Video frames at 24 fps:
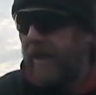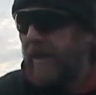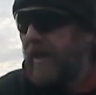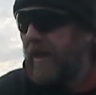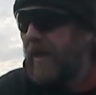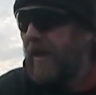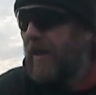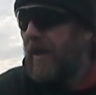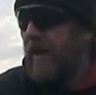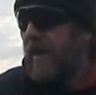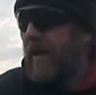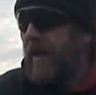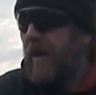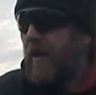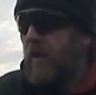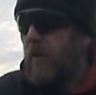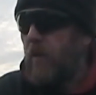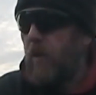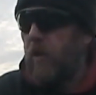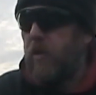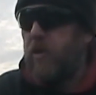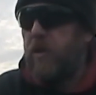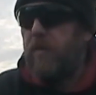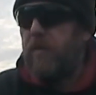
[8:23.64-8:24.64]
in,
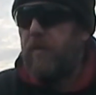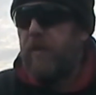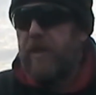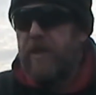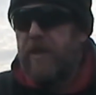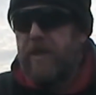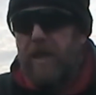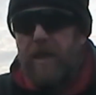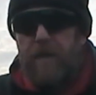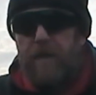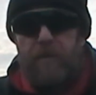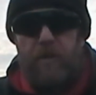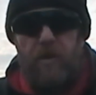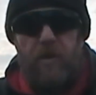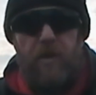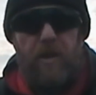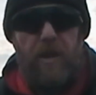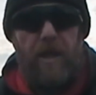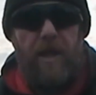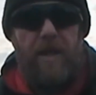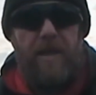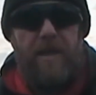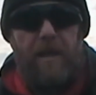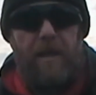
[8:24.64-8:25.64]
watch it for yourself,
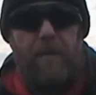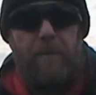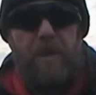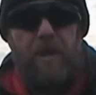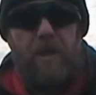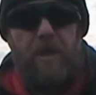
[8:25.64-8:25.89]
just in case I